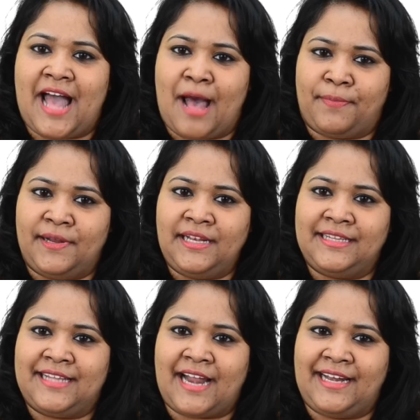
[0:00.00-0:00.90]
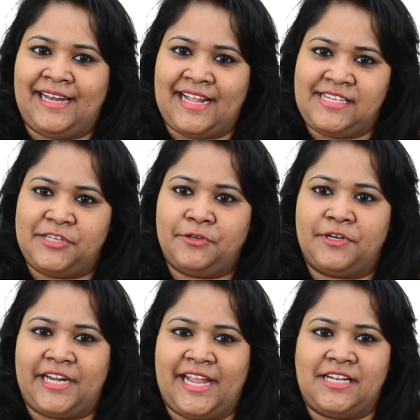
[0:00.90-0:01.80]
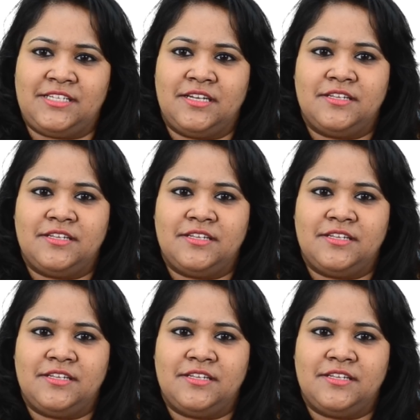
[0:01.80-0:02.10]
Apple that lets you create